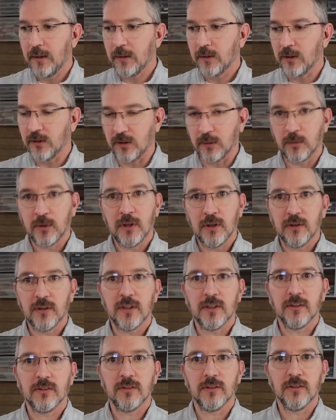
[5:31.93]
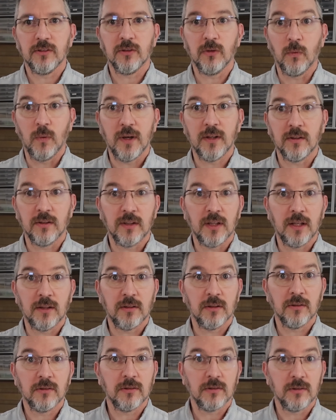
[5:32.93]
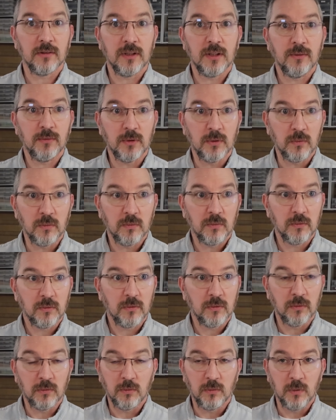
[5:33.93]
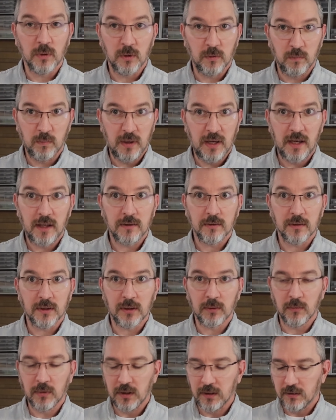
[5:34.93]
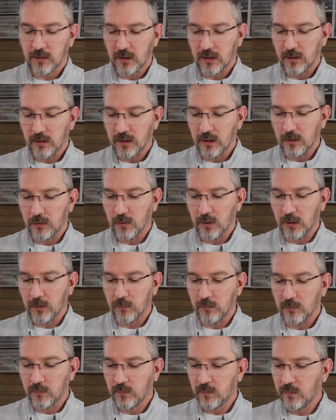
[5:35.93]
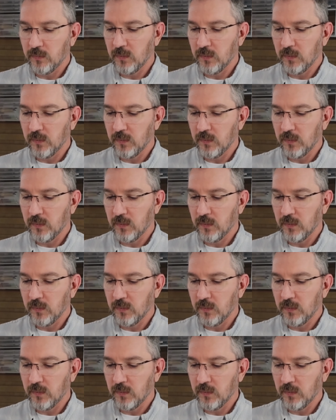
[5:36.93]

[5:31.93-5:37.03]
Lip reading: because I'm curious as to whether or not those are even worth bothering with. I'm